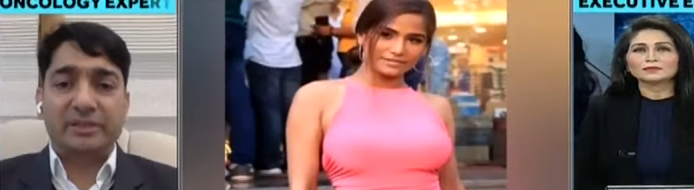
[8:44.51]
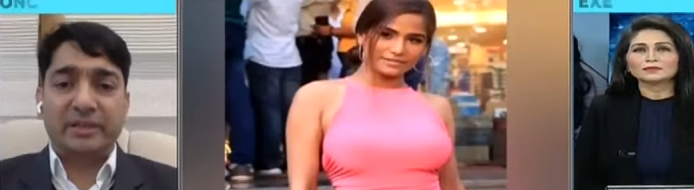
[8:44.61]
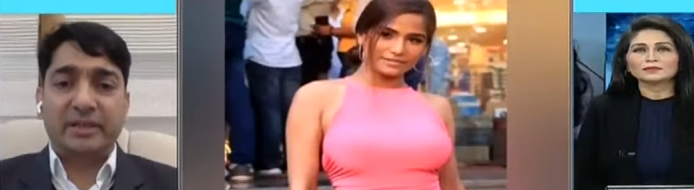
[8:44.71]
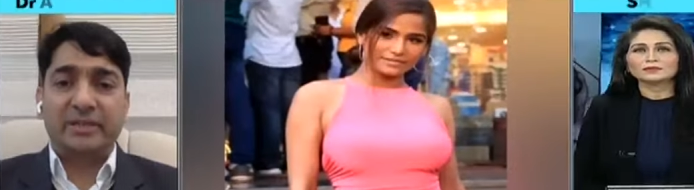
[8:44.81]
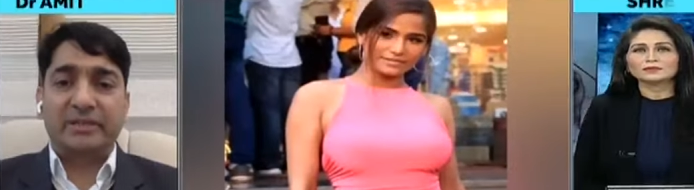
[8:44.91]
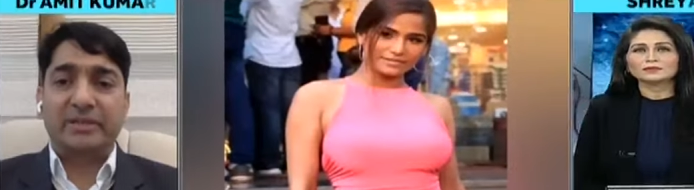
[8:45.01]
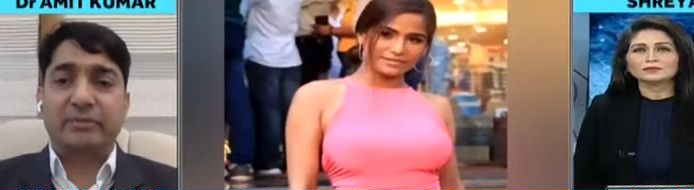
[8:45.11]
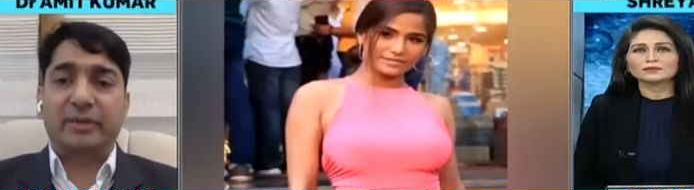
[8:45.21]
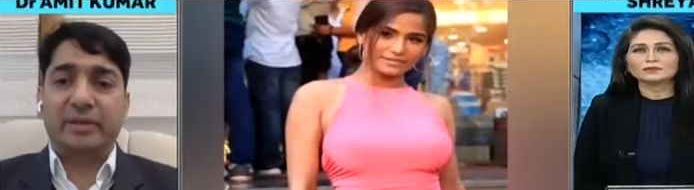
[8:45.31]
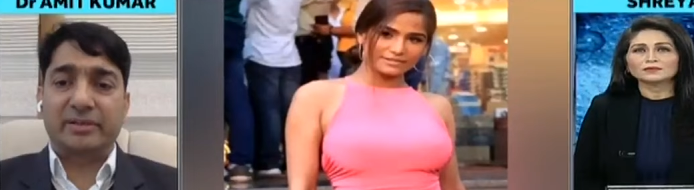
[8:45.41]
Speaker 1: cells against
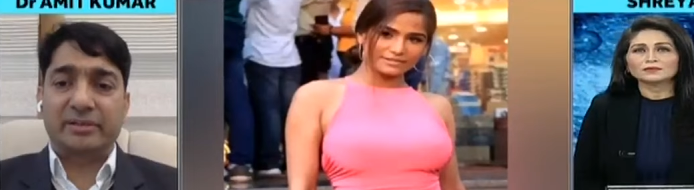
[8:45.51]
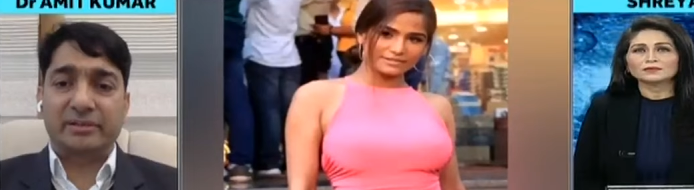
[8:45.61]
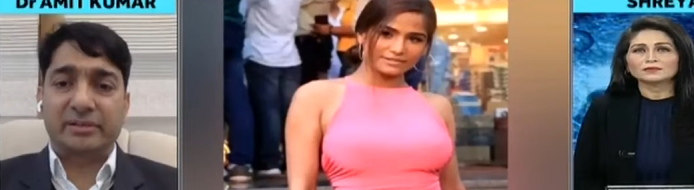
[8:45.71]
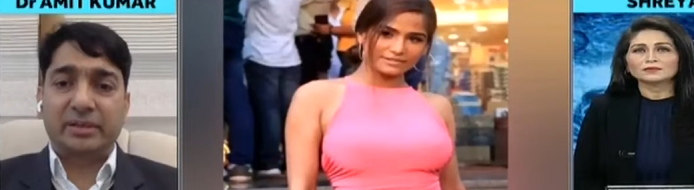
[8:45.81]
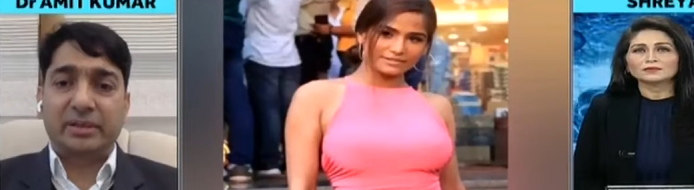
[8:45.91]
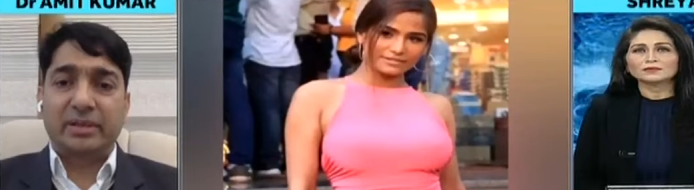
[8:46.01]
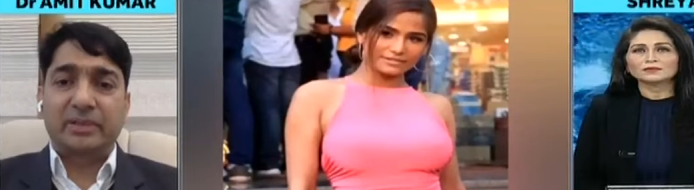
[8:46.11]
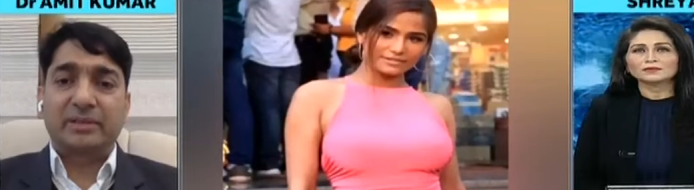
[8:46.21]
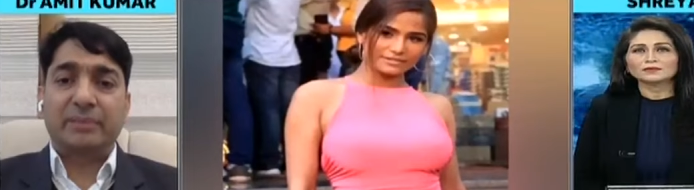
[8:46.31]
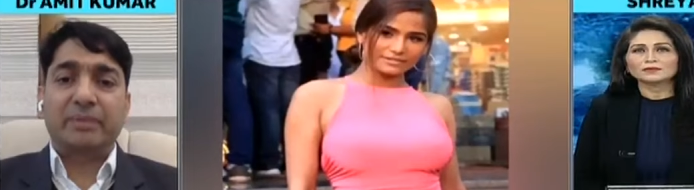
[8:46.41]
the viruses.
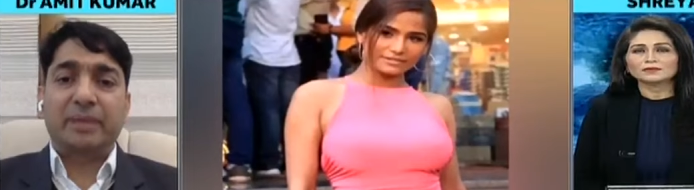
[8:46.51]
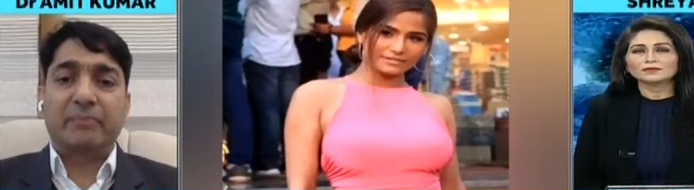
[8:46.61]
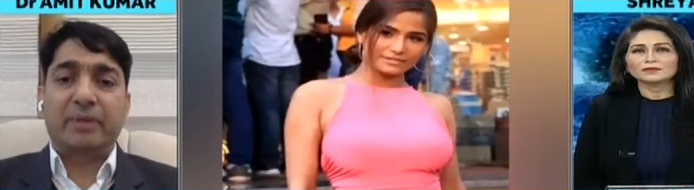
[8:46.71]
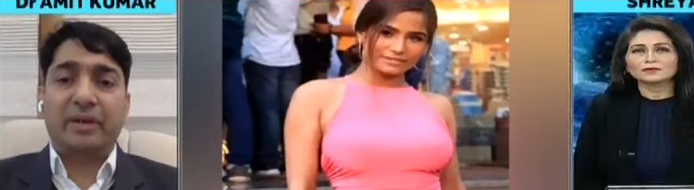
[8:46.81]
Sometimes